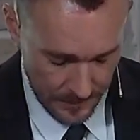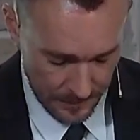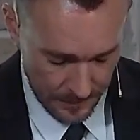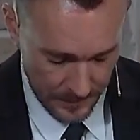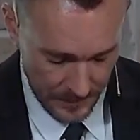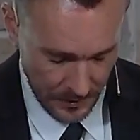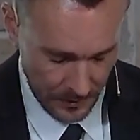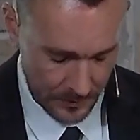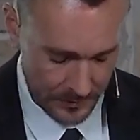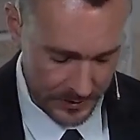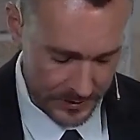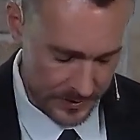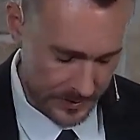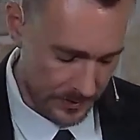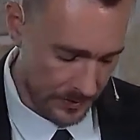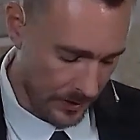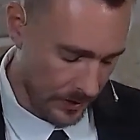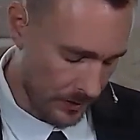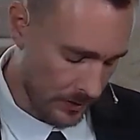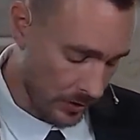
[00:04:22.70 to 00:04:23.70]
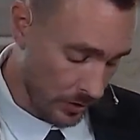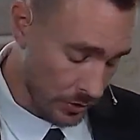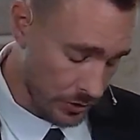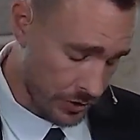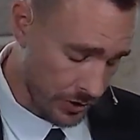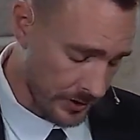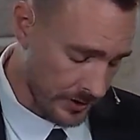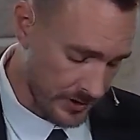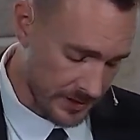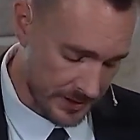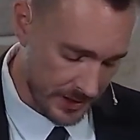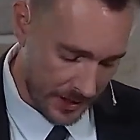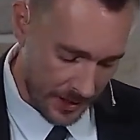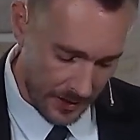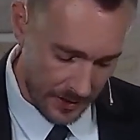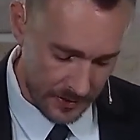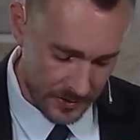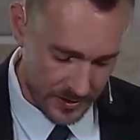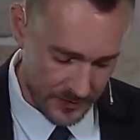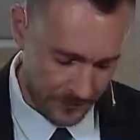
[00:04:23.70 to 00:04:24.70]
And our culture
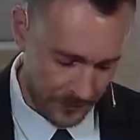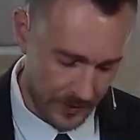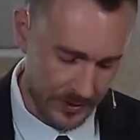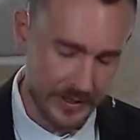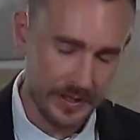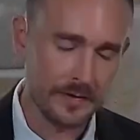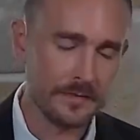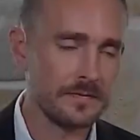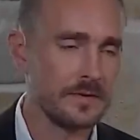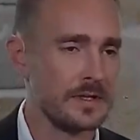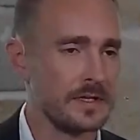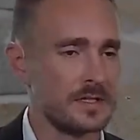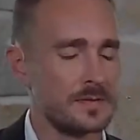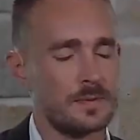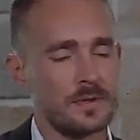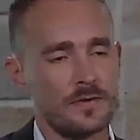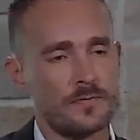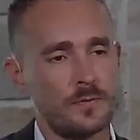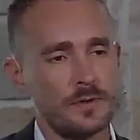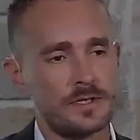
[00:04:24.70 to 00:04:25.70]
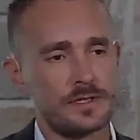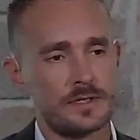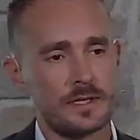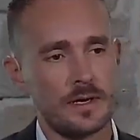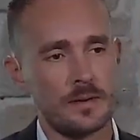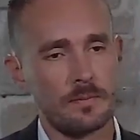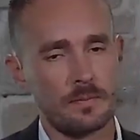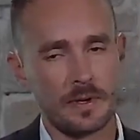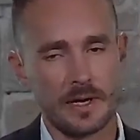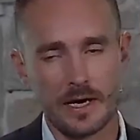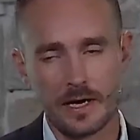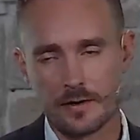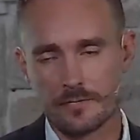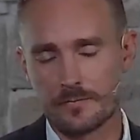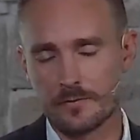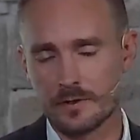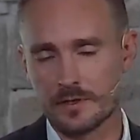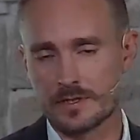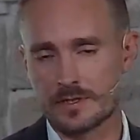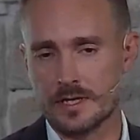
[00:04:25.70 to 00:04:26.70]
disdains forgiveness, but if we step back
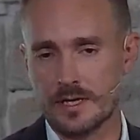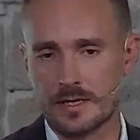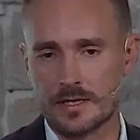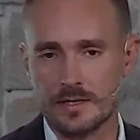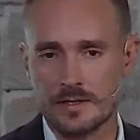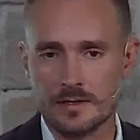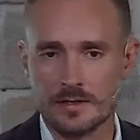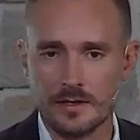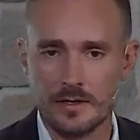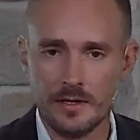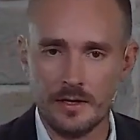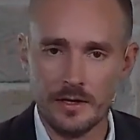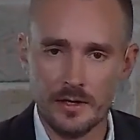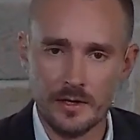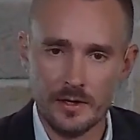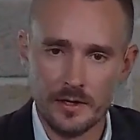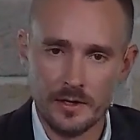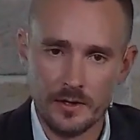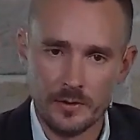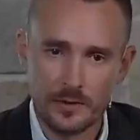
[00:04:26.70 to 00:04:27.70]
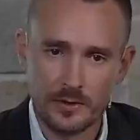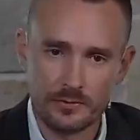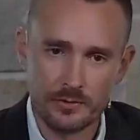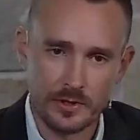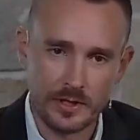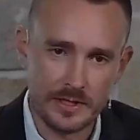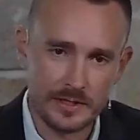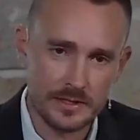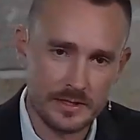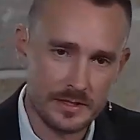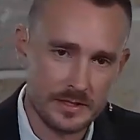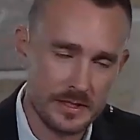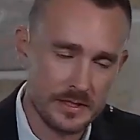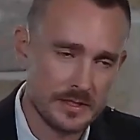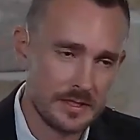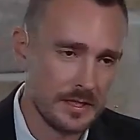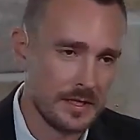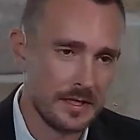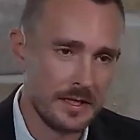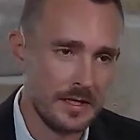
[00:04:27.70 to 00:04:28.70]
for a second, we'd realize this
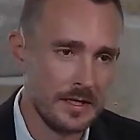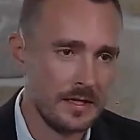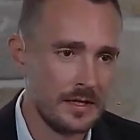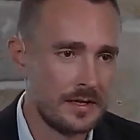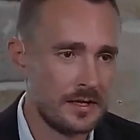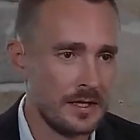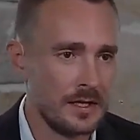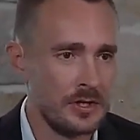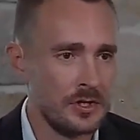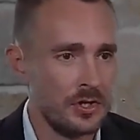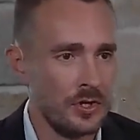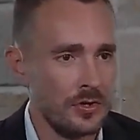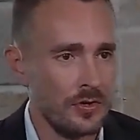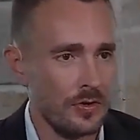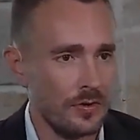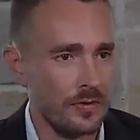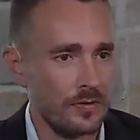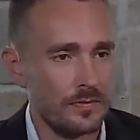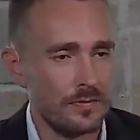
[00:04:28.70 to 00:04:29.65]
isn't anything new.